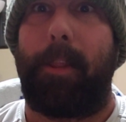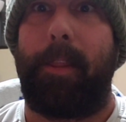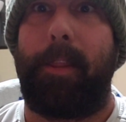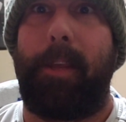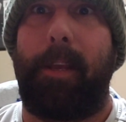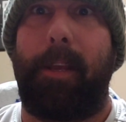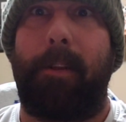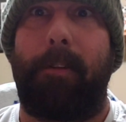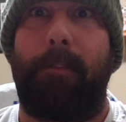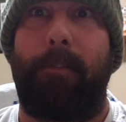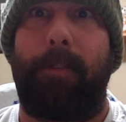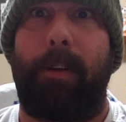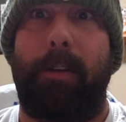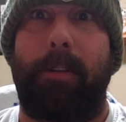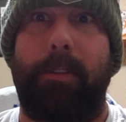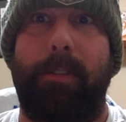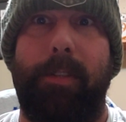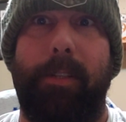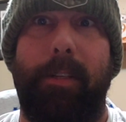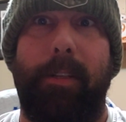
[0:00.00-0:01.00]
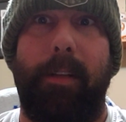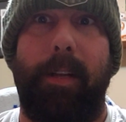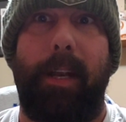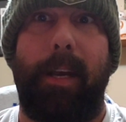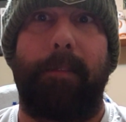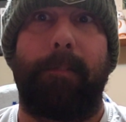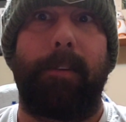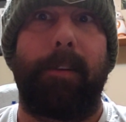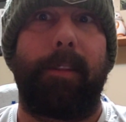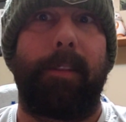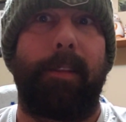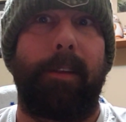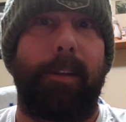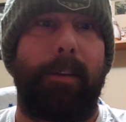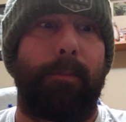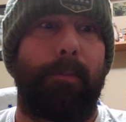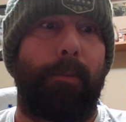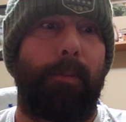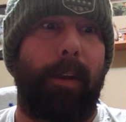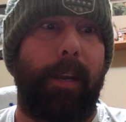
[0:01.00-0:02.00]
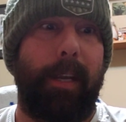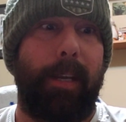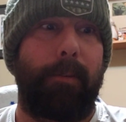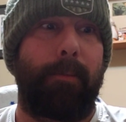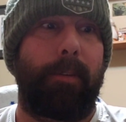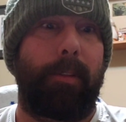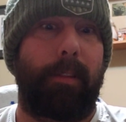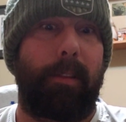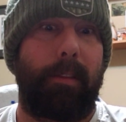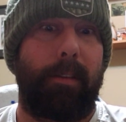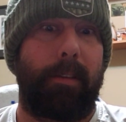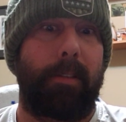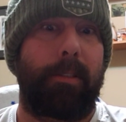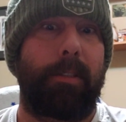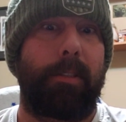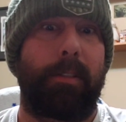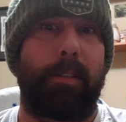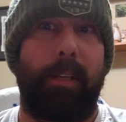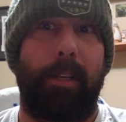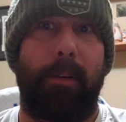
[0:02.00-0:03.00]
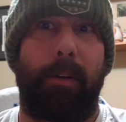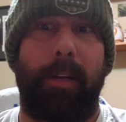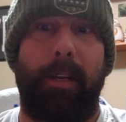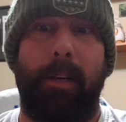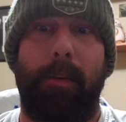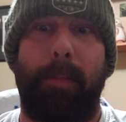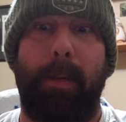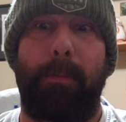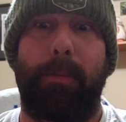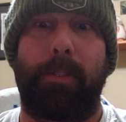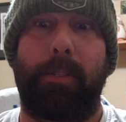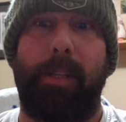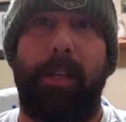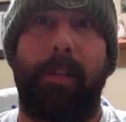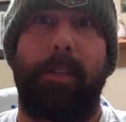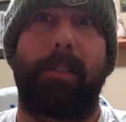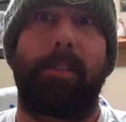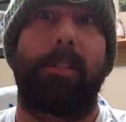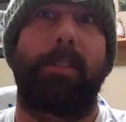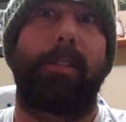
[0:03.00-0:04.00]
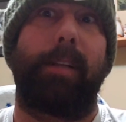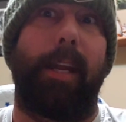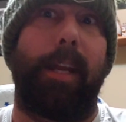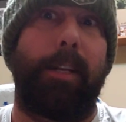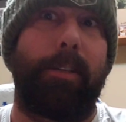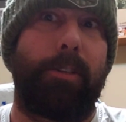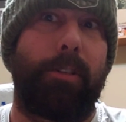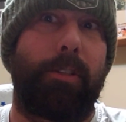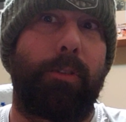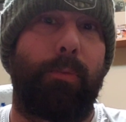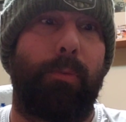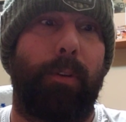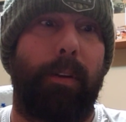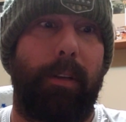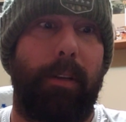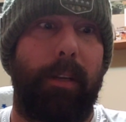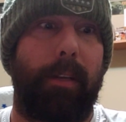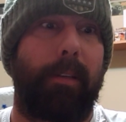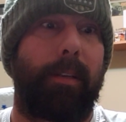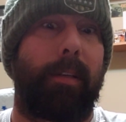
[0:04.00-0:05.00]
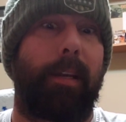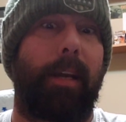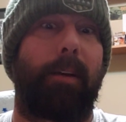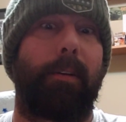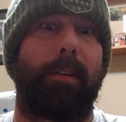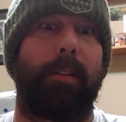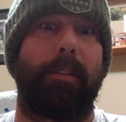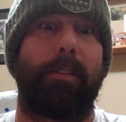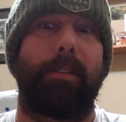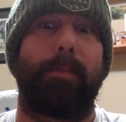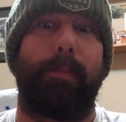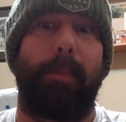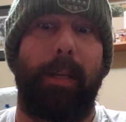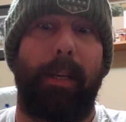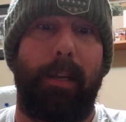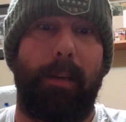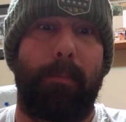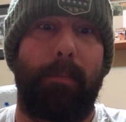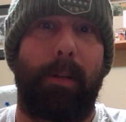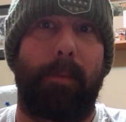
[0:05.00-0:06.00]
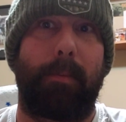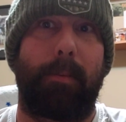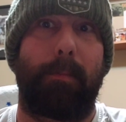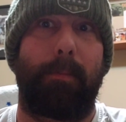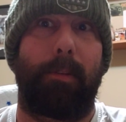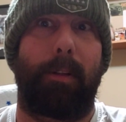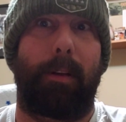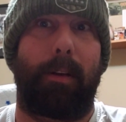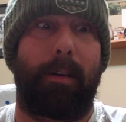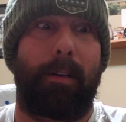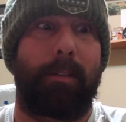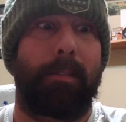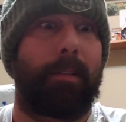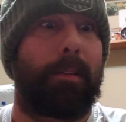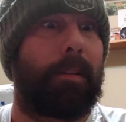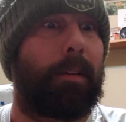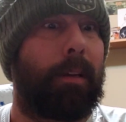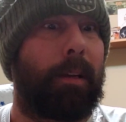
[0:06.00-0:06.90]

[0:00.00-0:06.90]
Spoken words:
the NFL did everything right with this. I hear people saying it's staged, it's rigged, how can this be, blah, blah, blah.